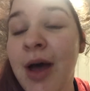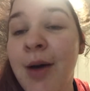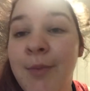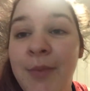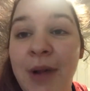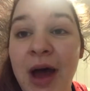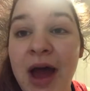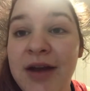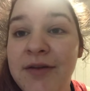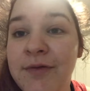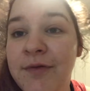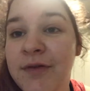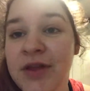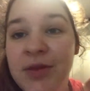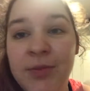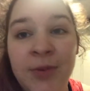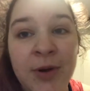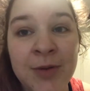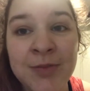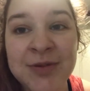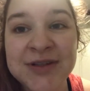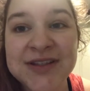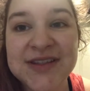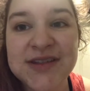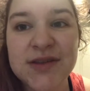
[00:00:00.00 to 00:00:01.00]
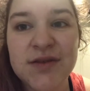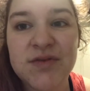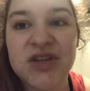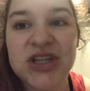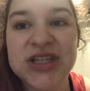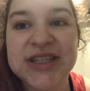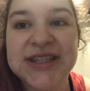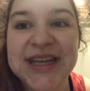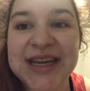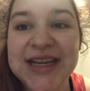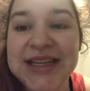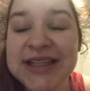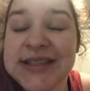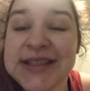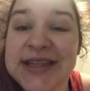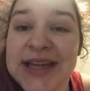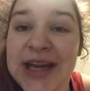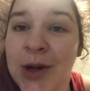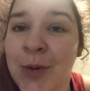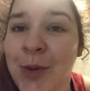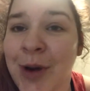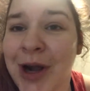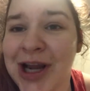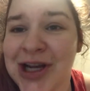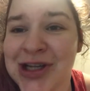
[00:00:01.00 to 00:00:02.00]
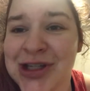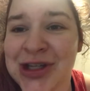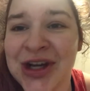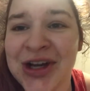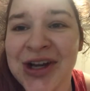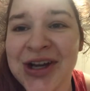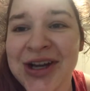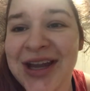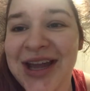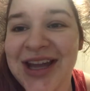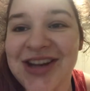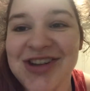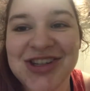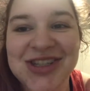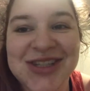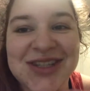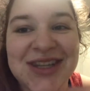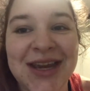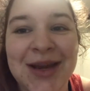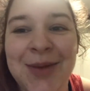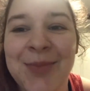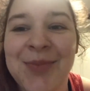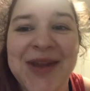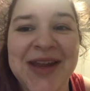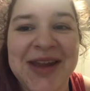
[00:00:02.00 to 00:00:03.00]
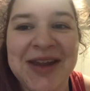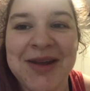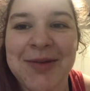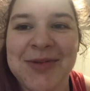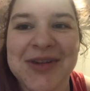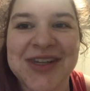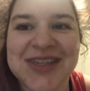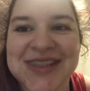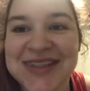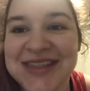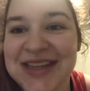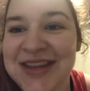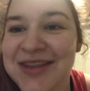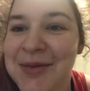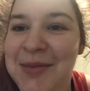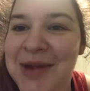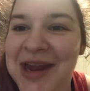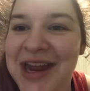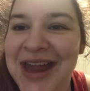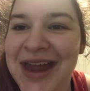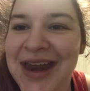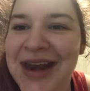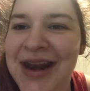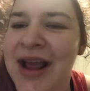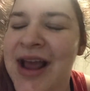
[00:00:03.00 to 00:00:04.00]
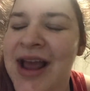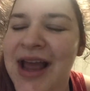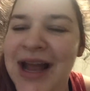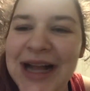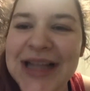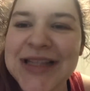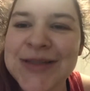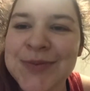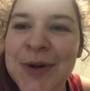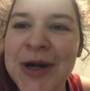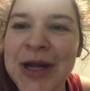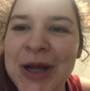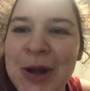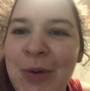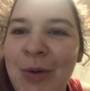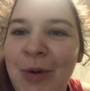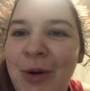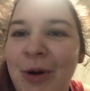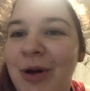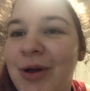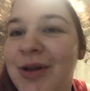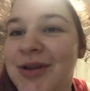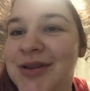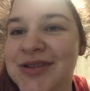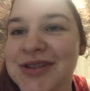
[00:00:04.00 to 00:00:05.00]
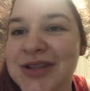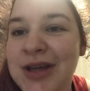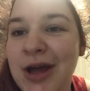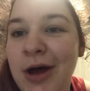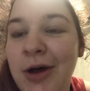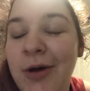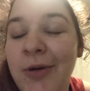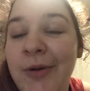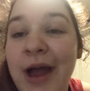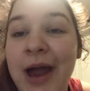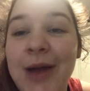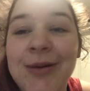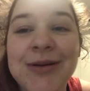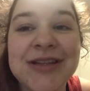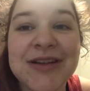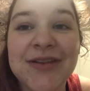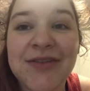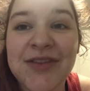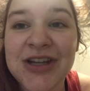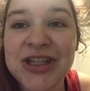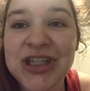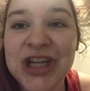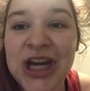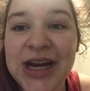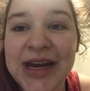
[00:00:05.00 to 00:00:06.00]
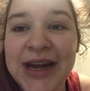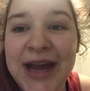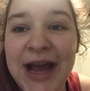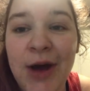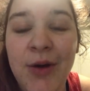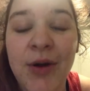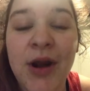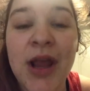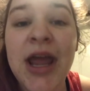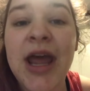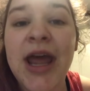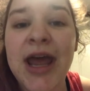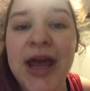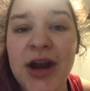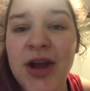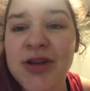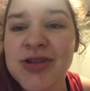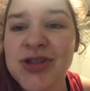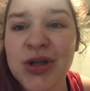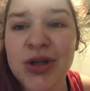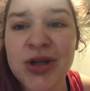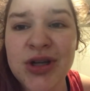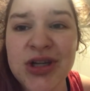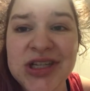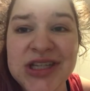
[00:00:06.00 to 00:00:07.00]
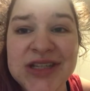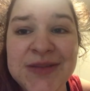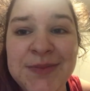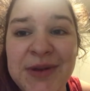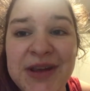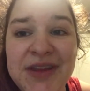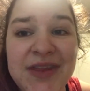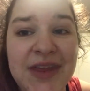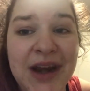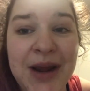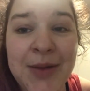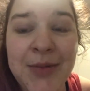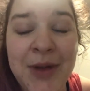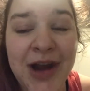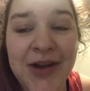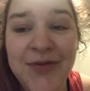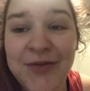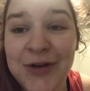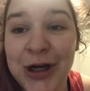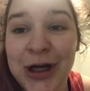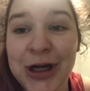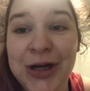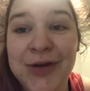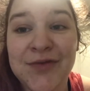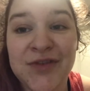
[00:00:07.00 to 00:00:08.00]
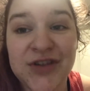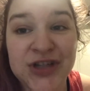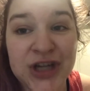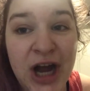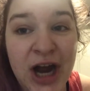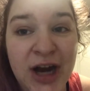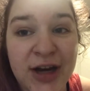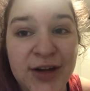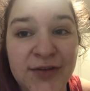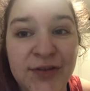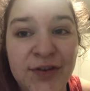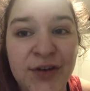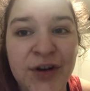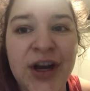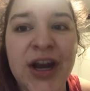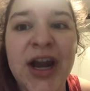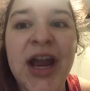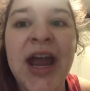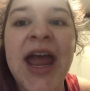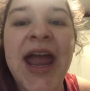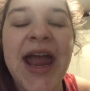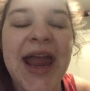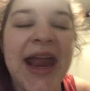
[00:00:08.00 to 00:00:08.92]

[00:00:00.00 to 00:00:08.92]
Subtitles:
But for the purposes of just like seeing what I took and just like being able to see them again, it's pretty cool. So I would definitely check it out. It also could just be that I'm not a very good photographer.